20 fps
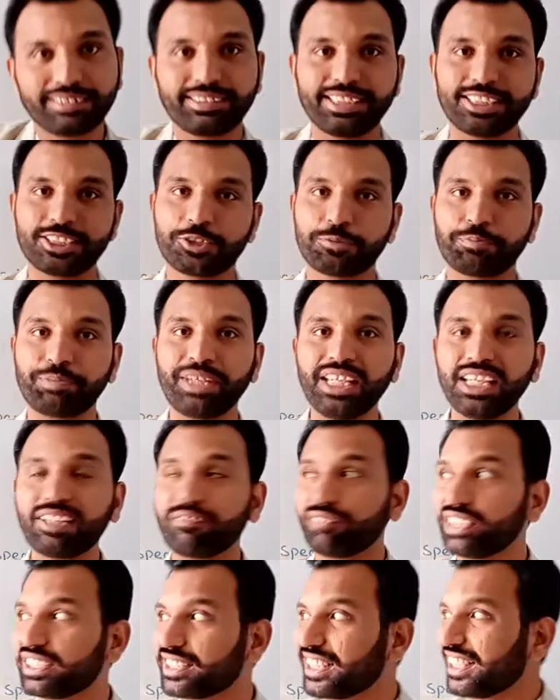then speak
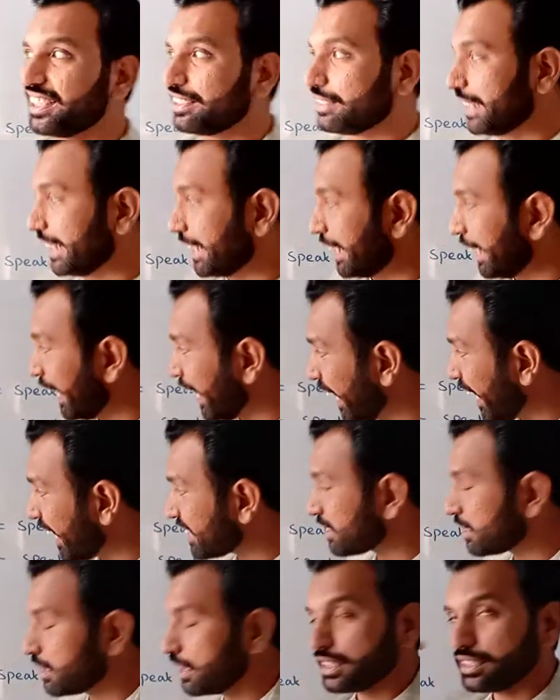with the
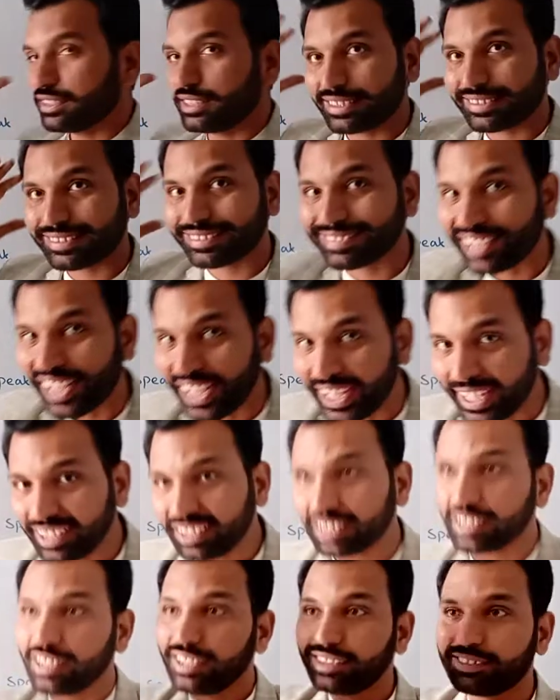techniques. Just
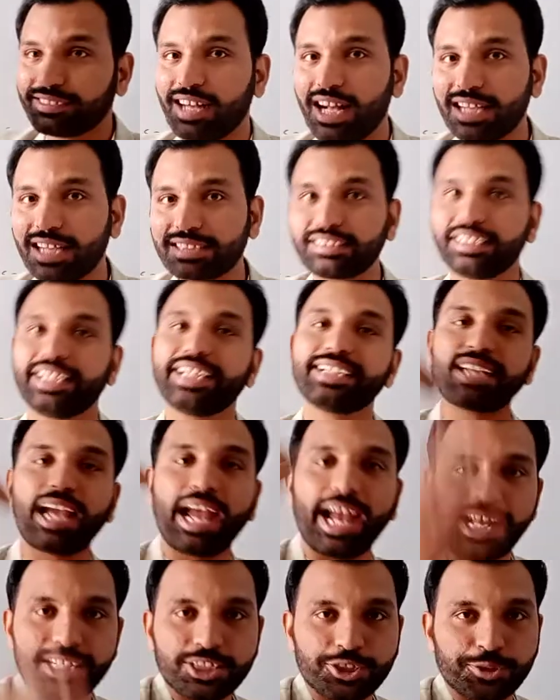think, translate
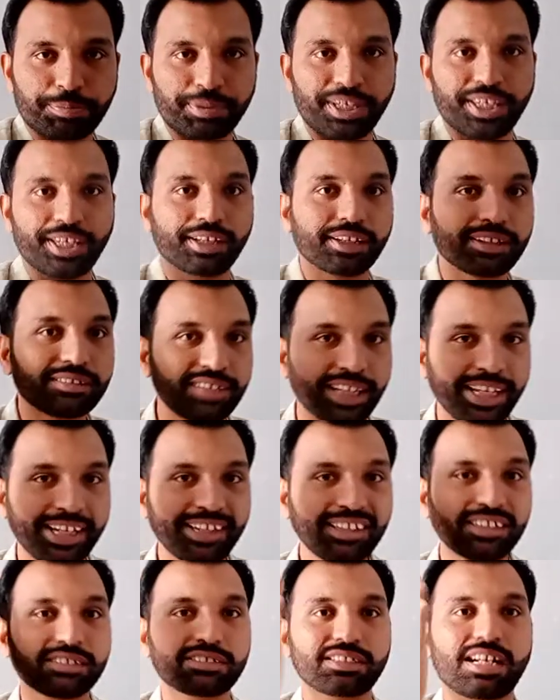and speak.
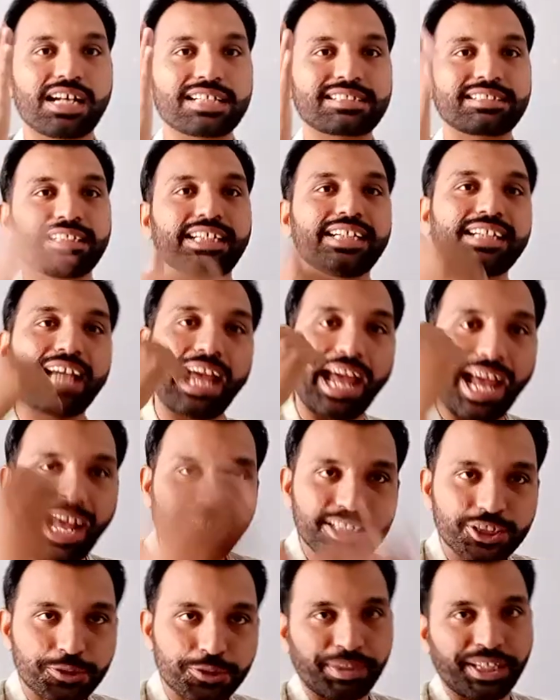Think, translate
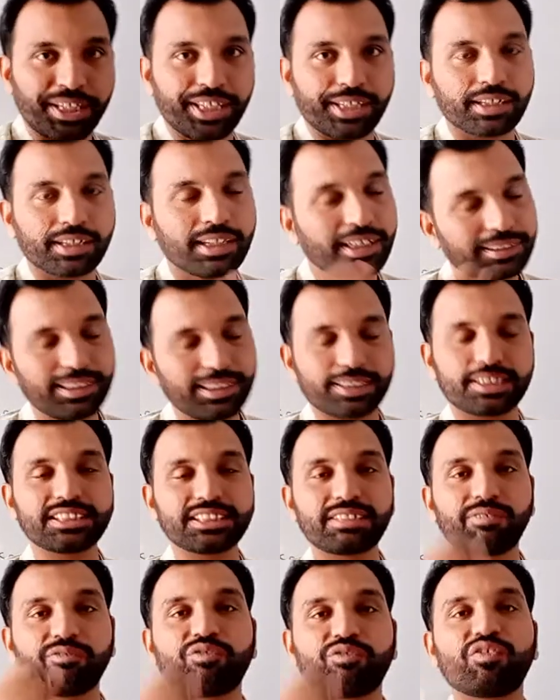and speak. That is
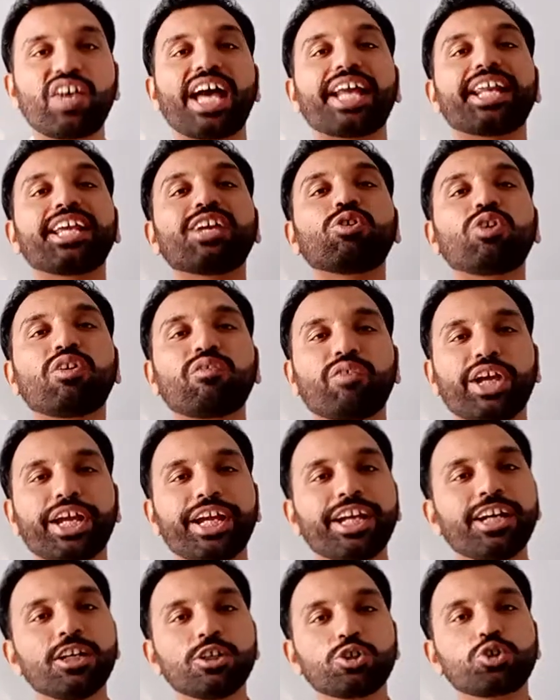a very good way
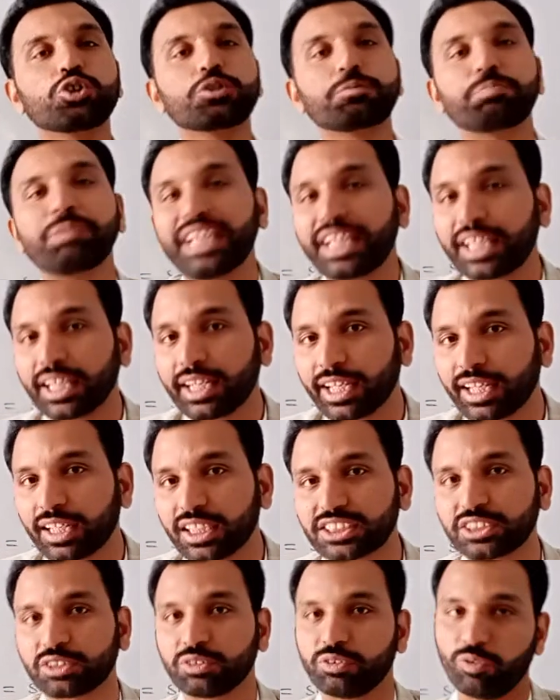to speak in
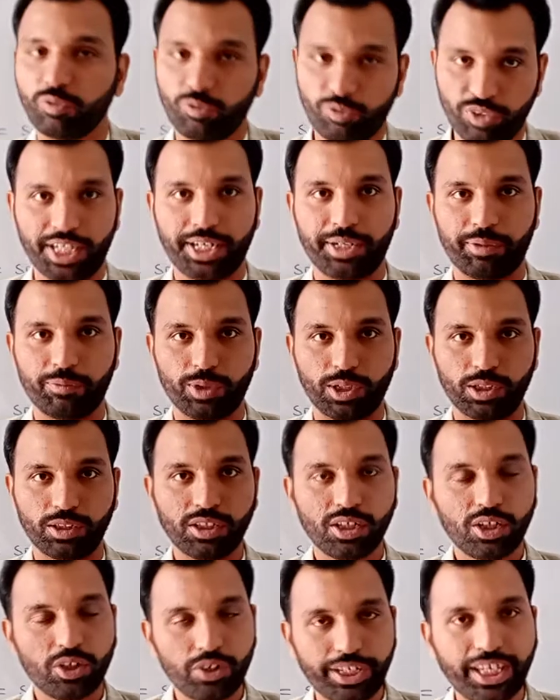English very
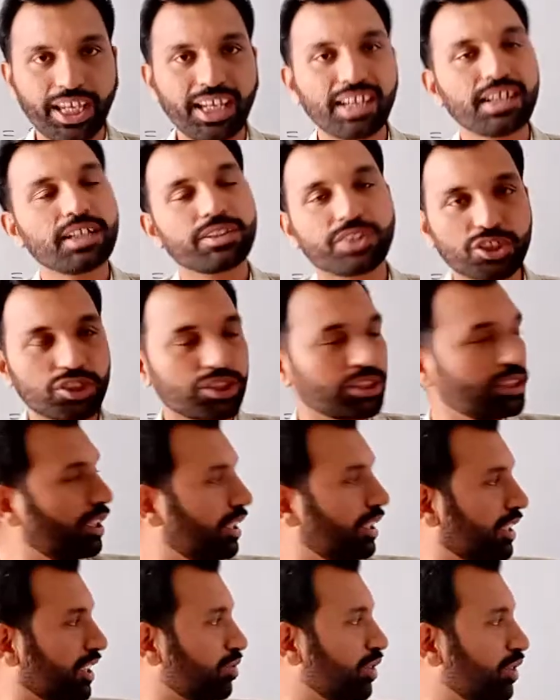well. Okay? This
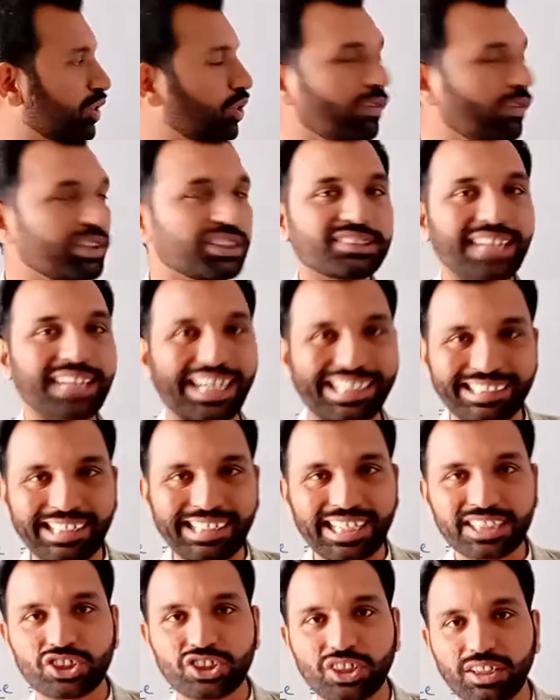was our second
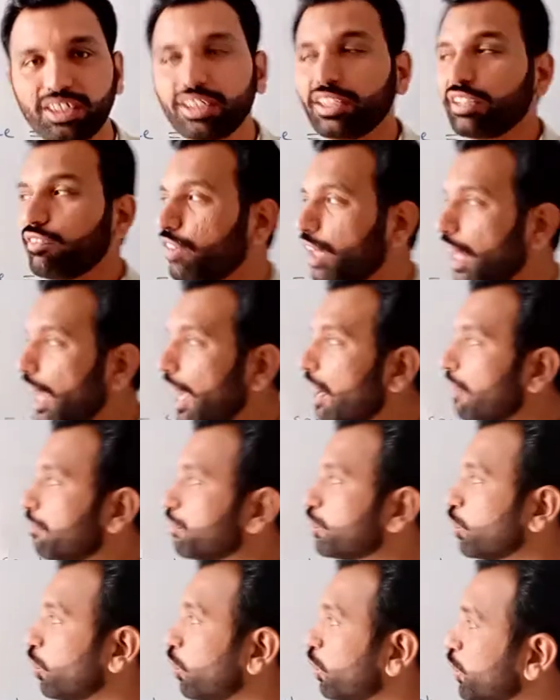lecture where I
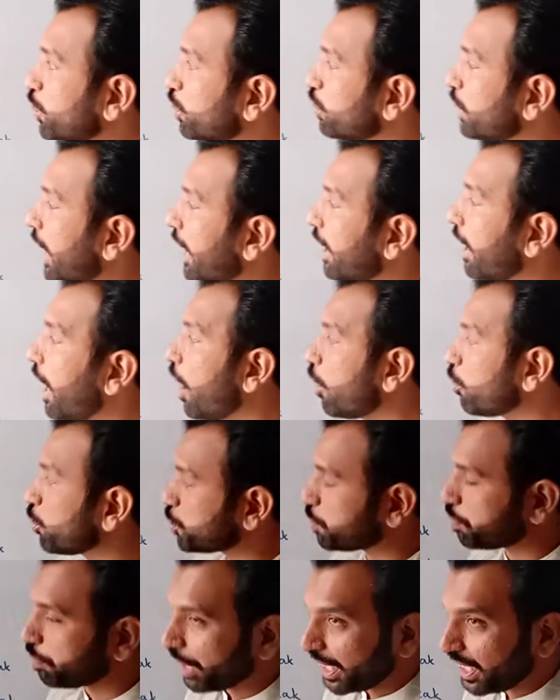have told you that how to
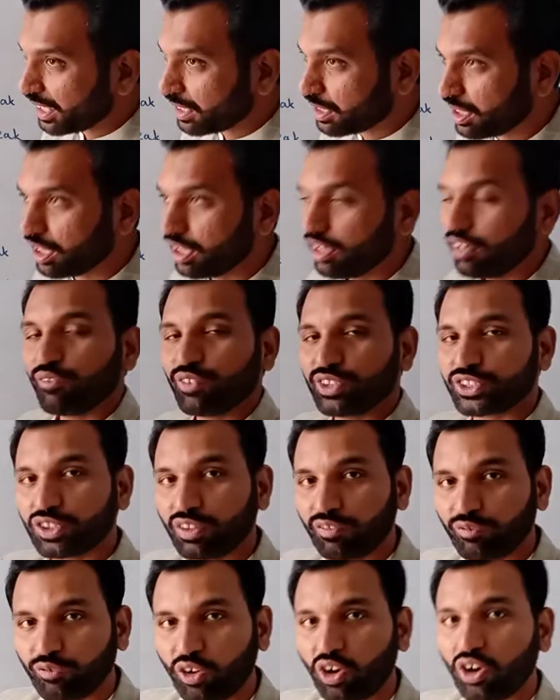speak. First
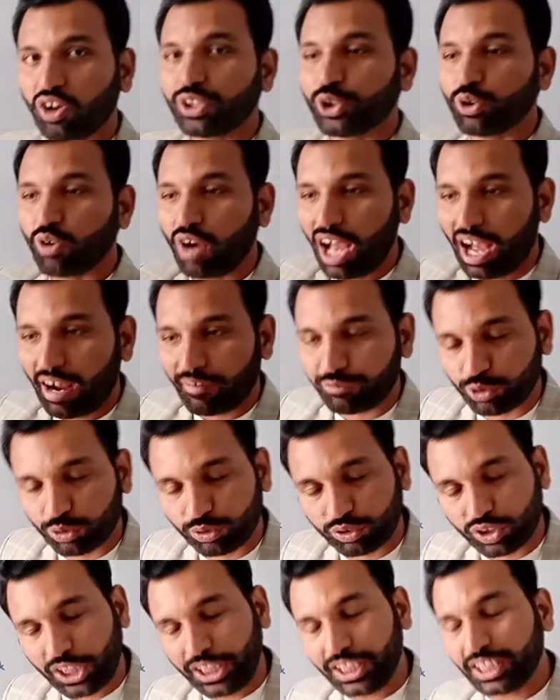of all, you have to
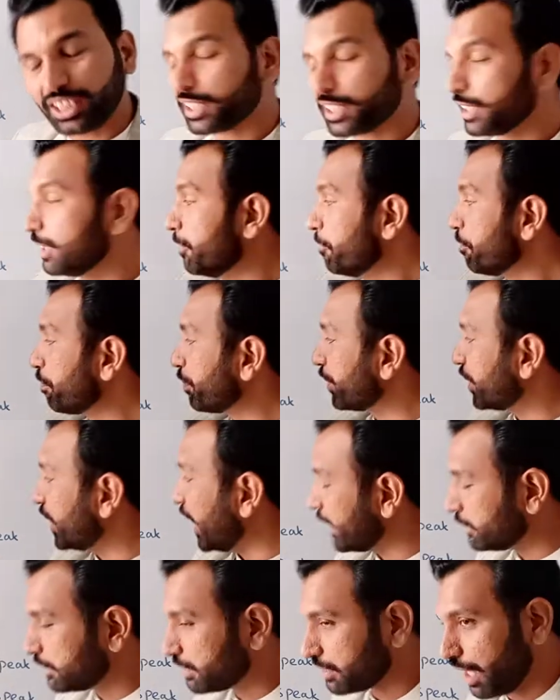think,
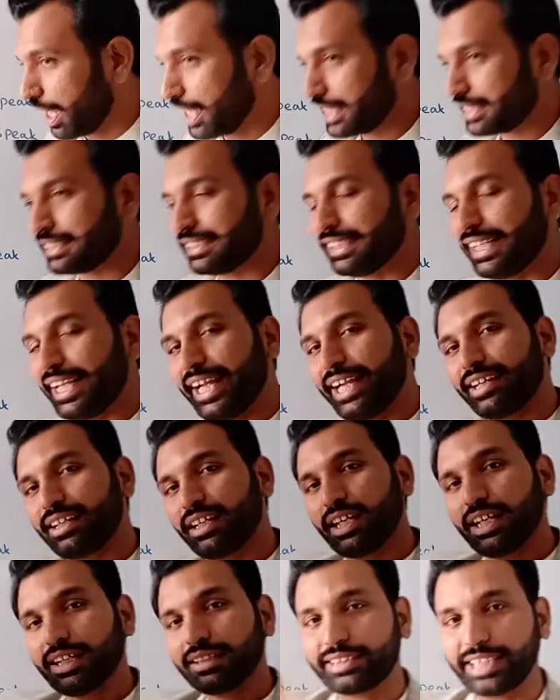then
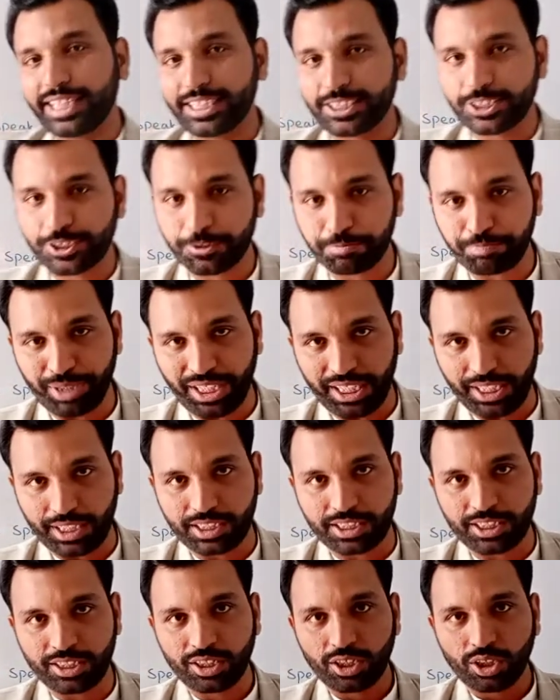translate, then
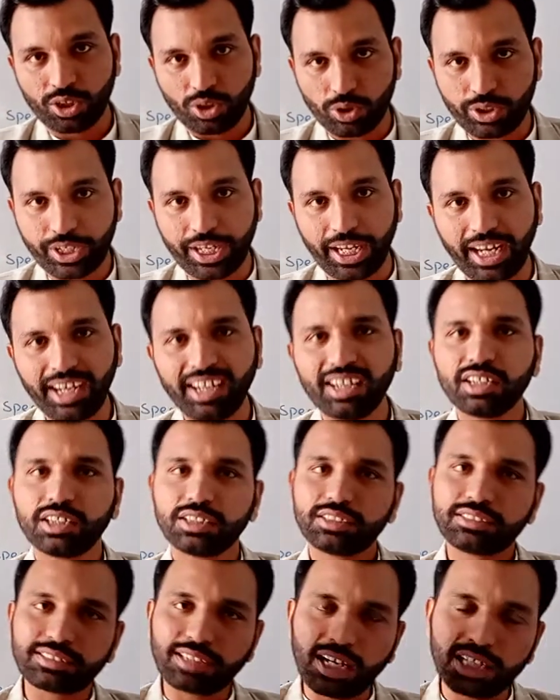speak.
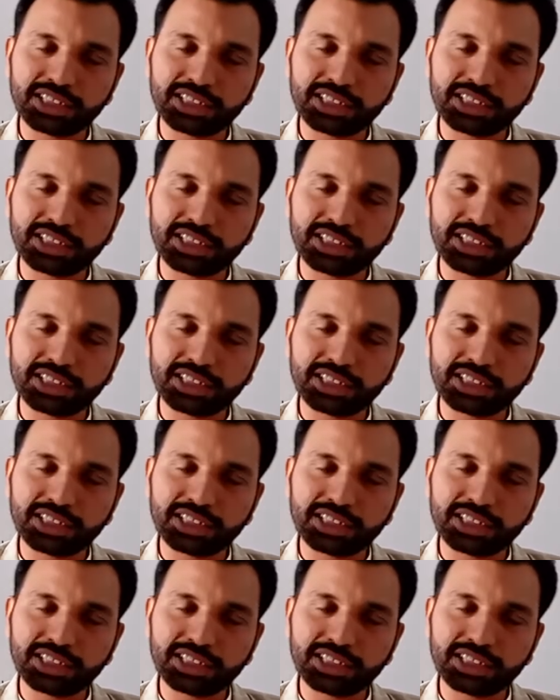Okay?